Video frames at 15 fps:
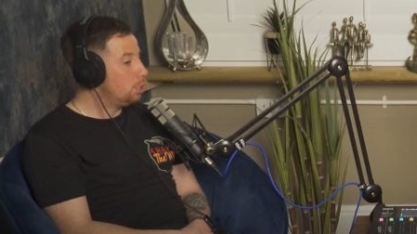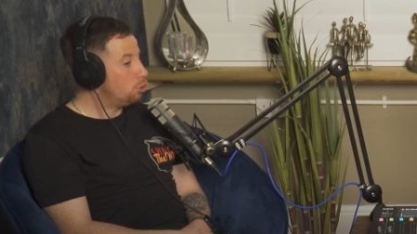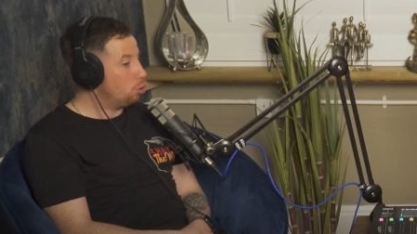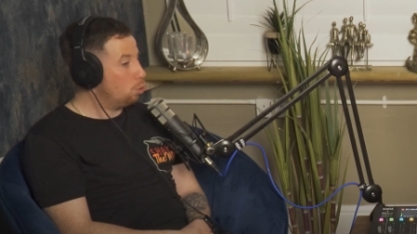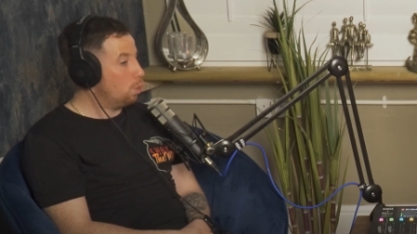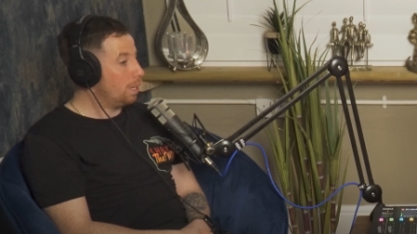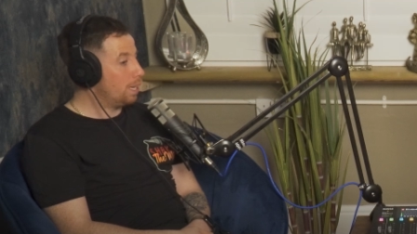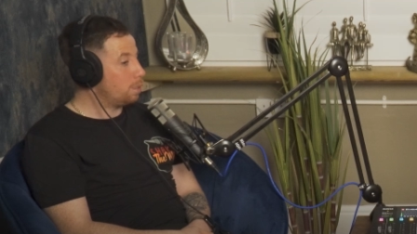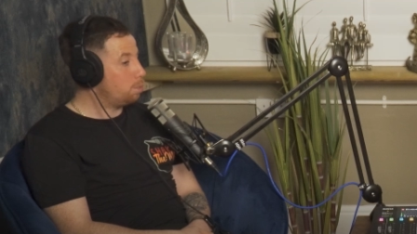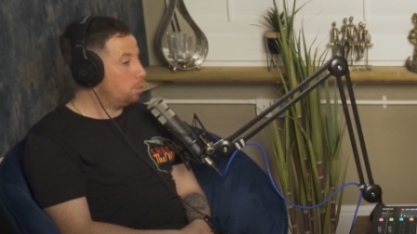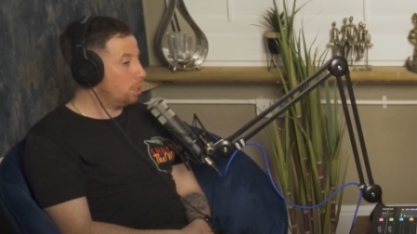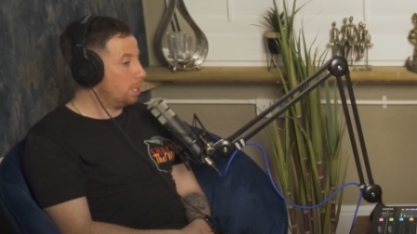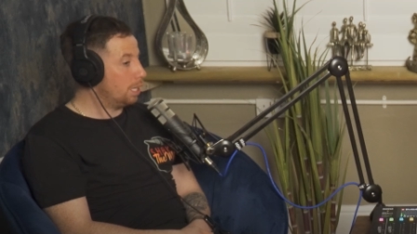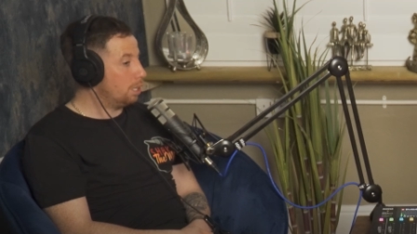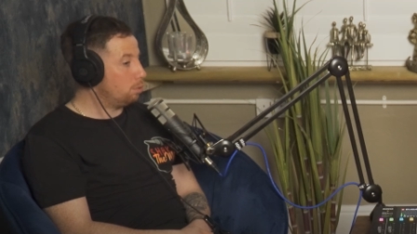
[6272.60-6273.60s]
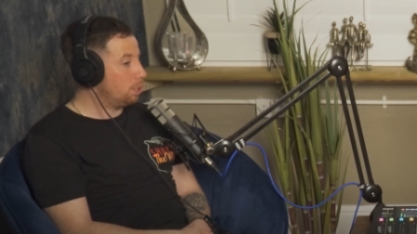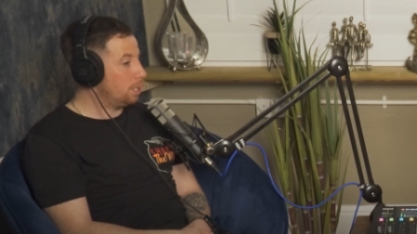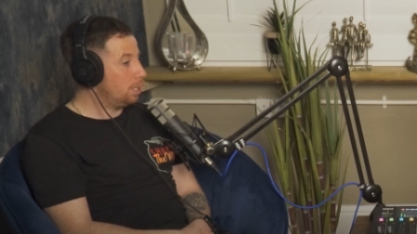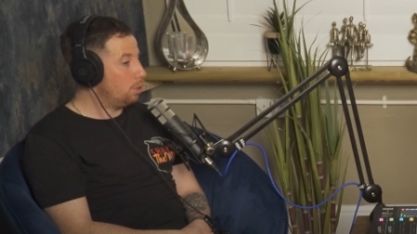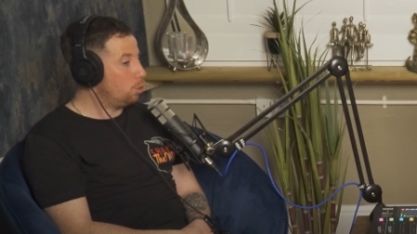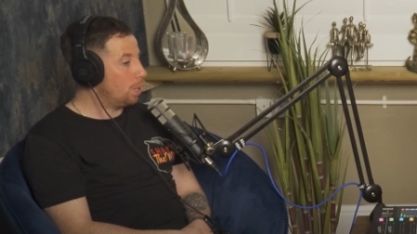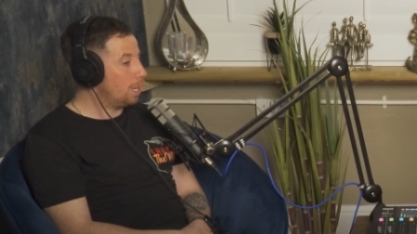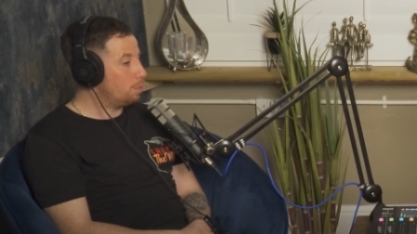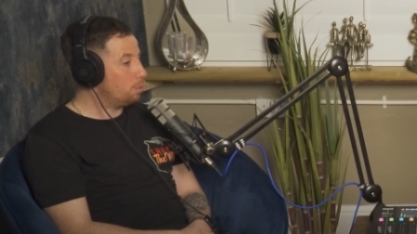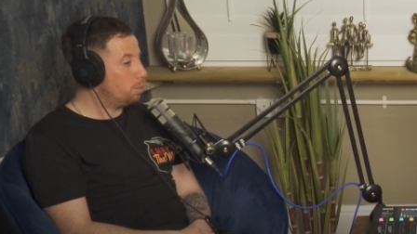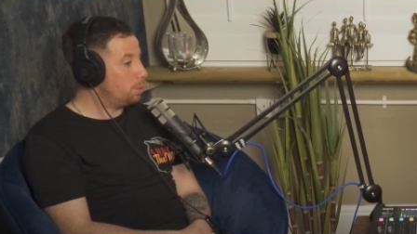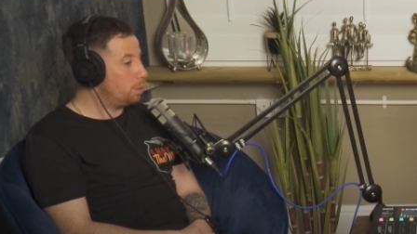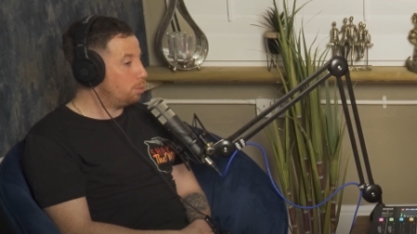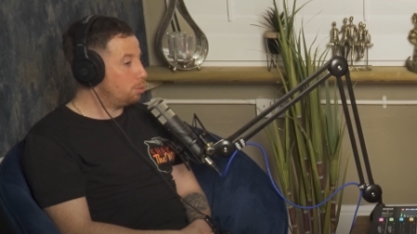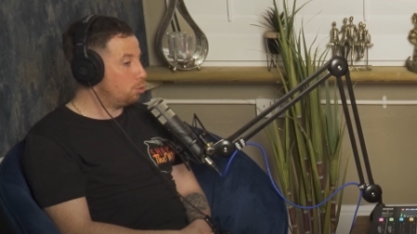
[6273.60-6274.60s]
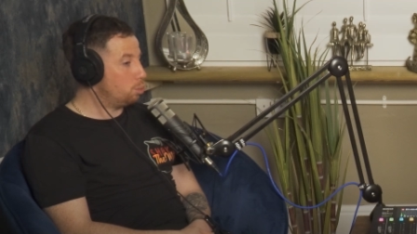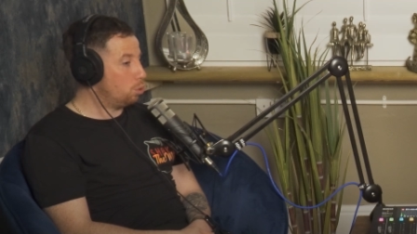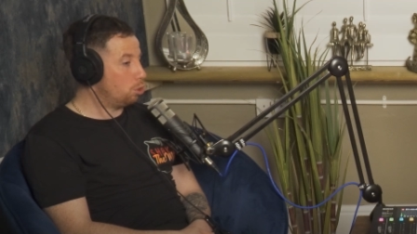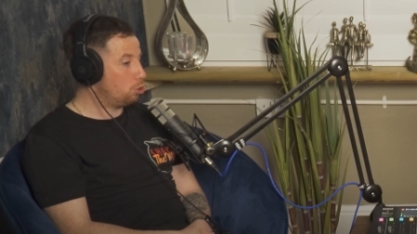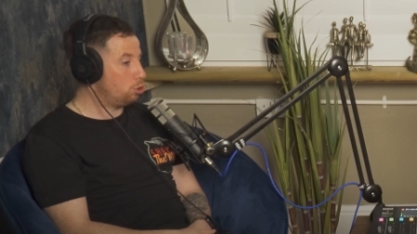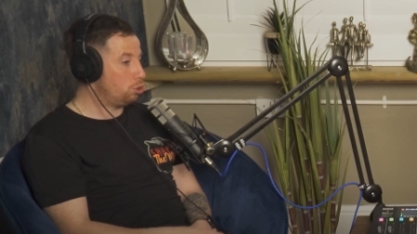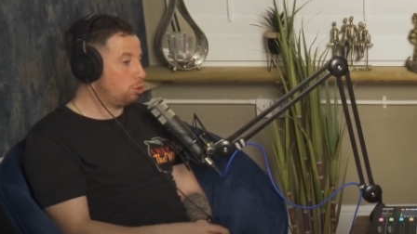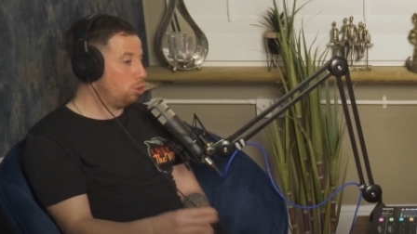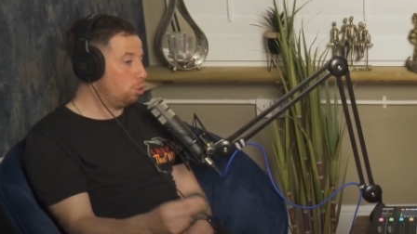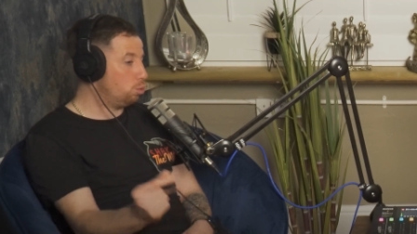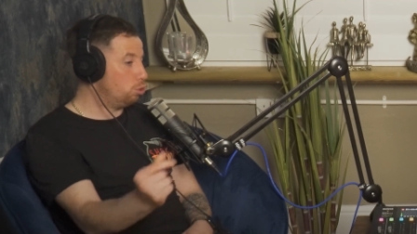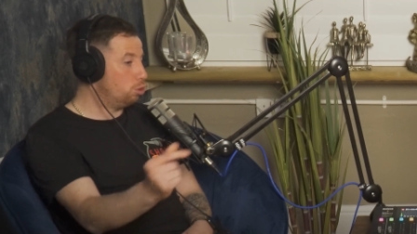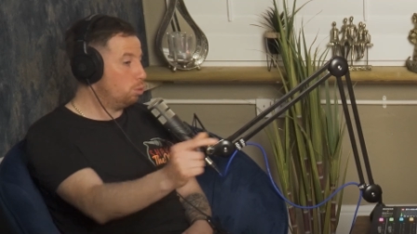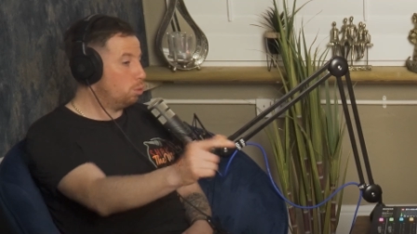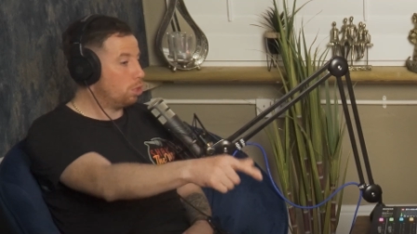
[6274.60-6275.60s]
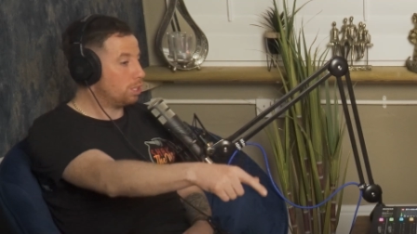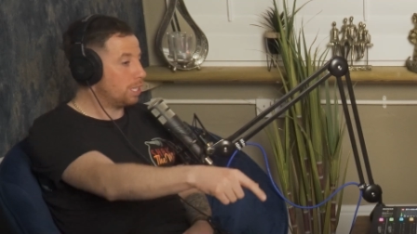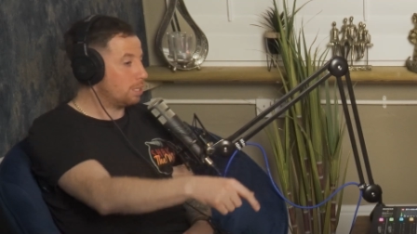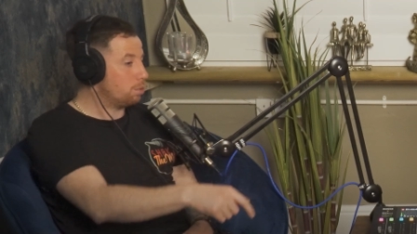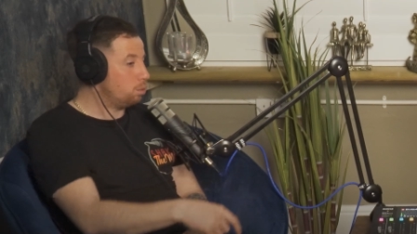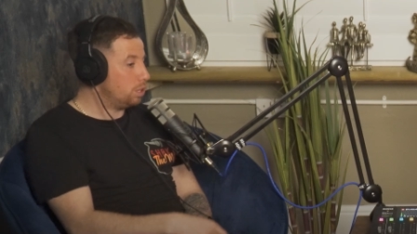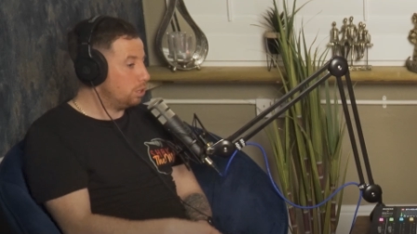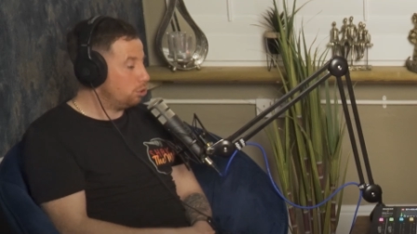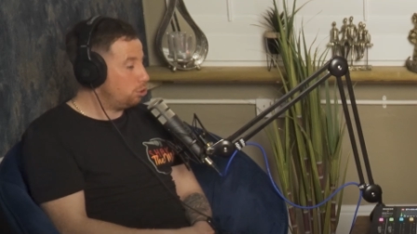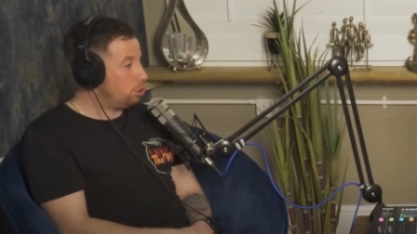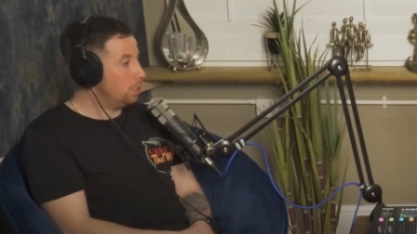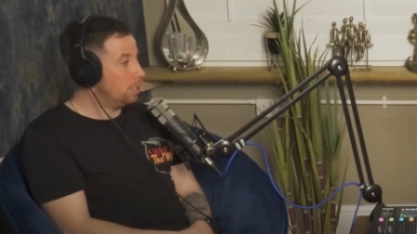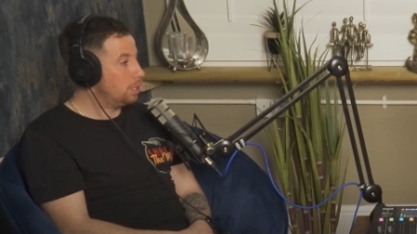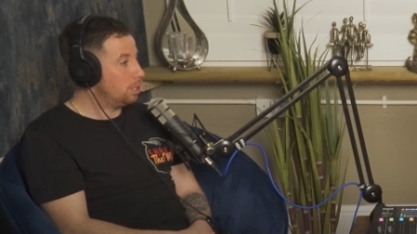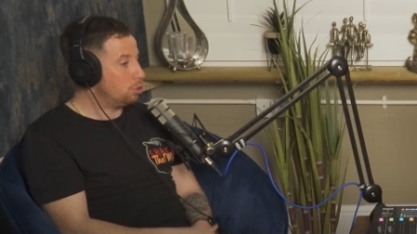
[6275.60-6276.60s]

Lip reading: So when I put it out there, look, I want people to watch it and go, know what, that's real shit.